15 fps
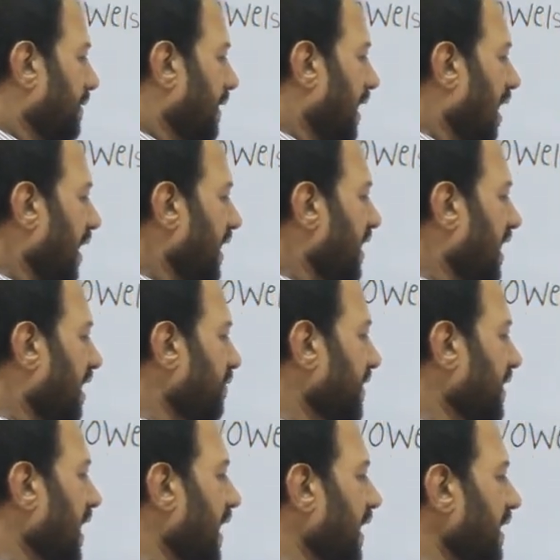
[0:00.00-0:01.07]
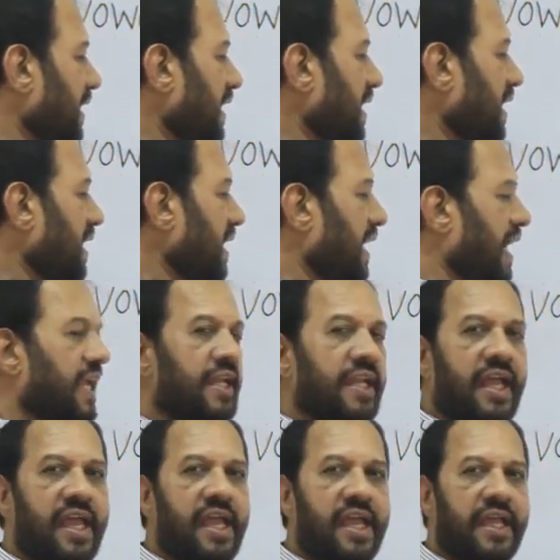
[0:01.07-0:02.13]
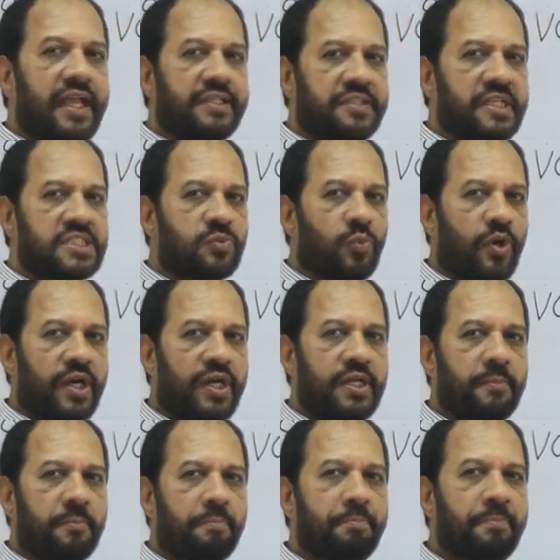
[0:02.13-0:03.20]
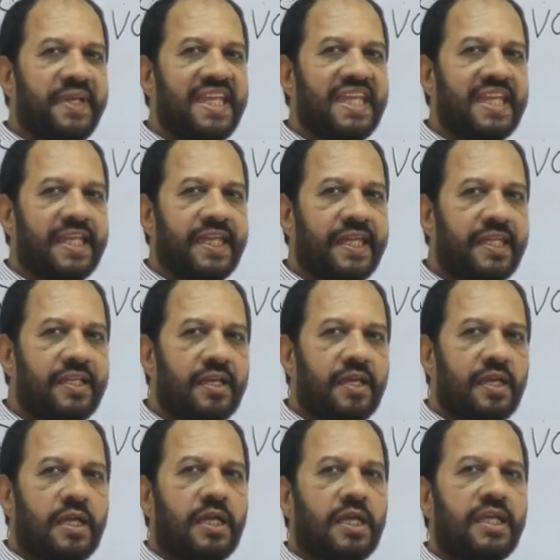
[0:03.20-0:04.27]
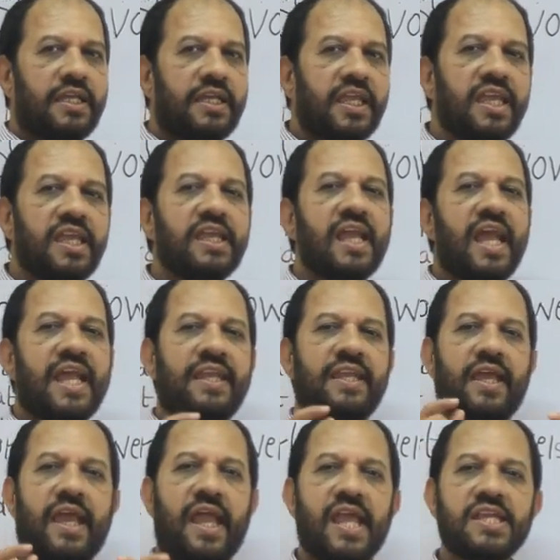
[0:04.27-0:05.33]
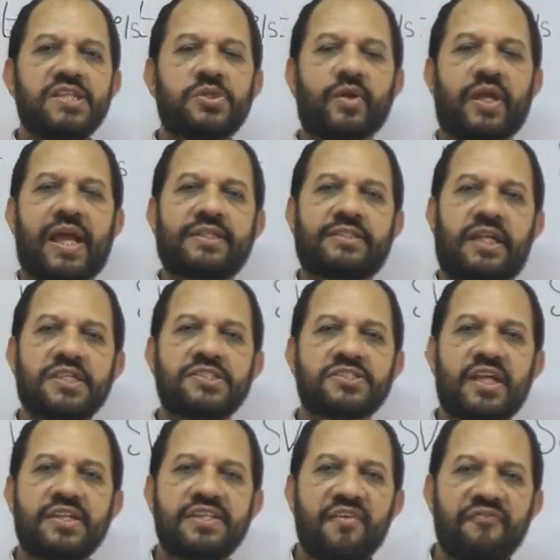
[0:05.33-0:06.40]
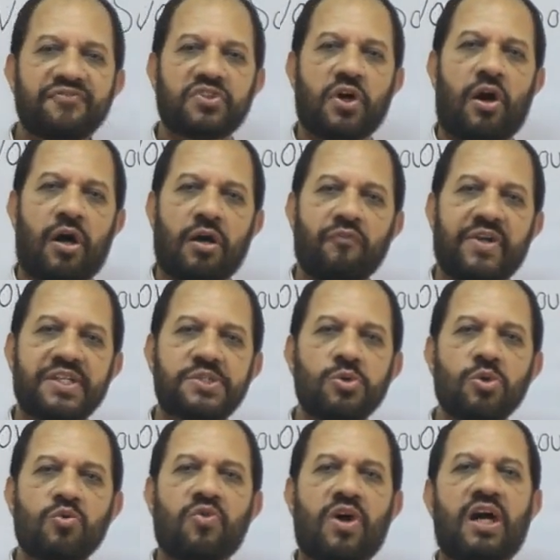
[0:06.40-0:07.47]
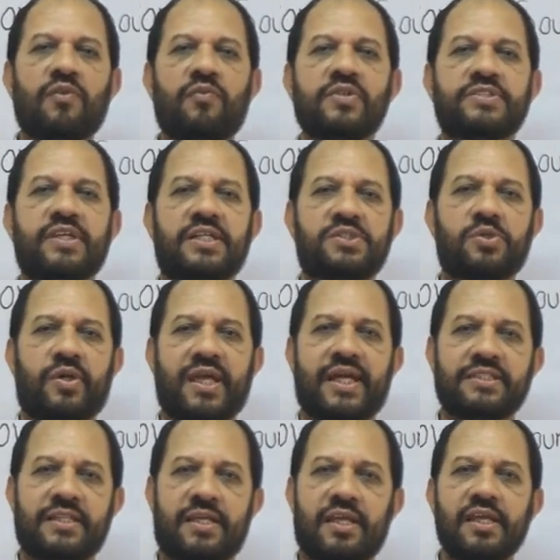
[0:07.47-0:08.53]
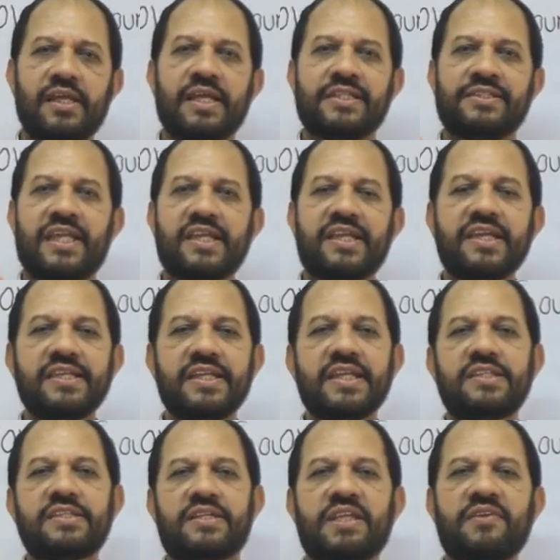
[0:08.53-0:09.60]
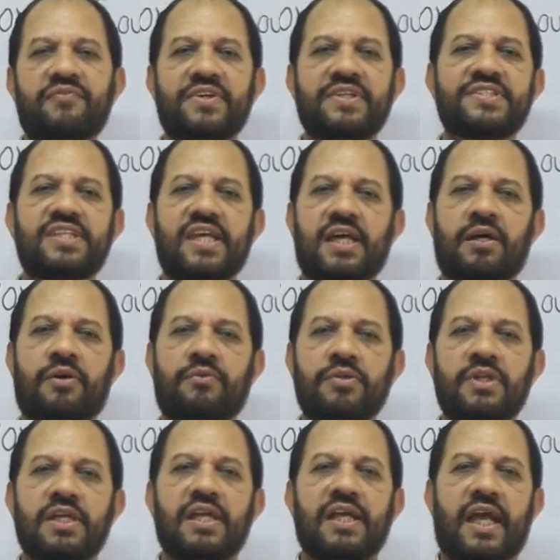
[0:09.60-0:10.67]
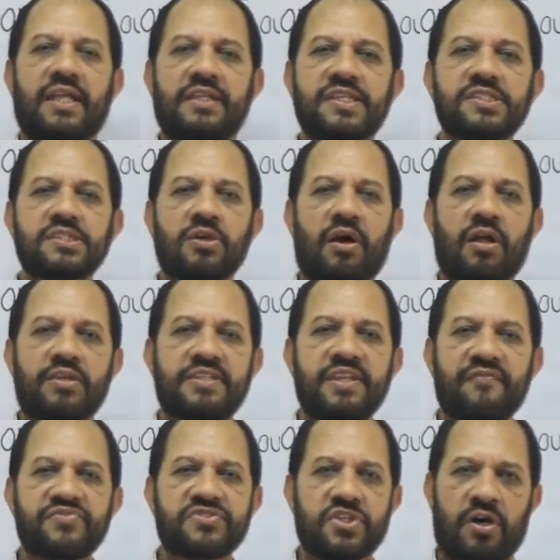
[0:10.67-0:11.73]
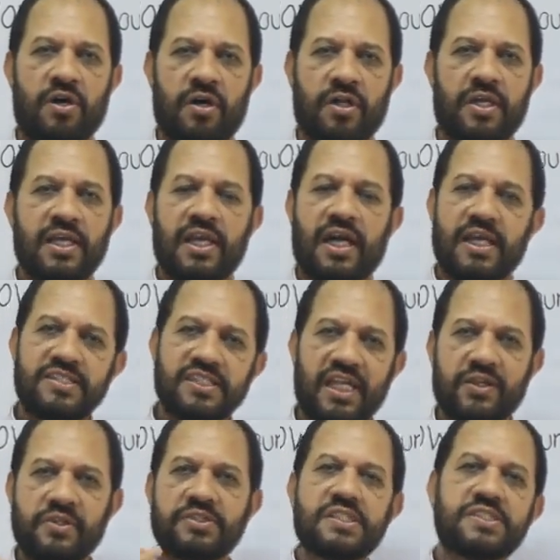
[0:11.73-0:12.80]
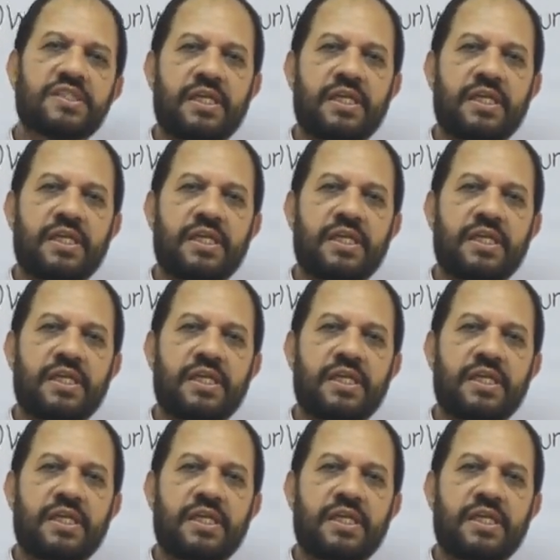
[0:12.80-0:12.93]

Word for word: Now here we got E and A in this word bead. E and A together, it's the diphthong. When two vowels are together, they create a different sound, and it's called diphthong. I'll tell you this